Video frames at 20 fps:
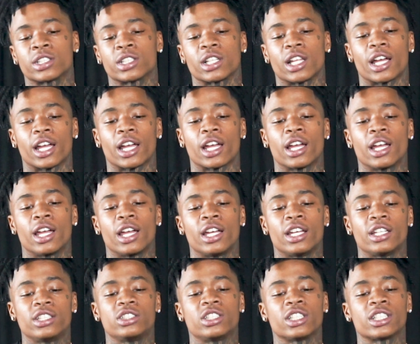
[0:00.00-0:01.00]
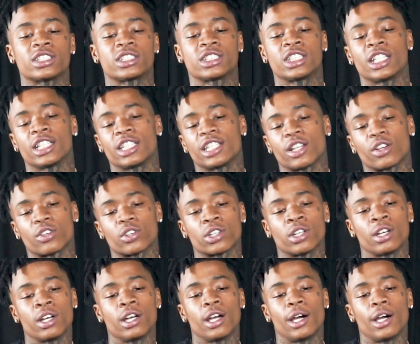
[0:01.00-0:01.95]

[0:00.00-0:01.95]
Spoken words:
Like just sitting on the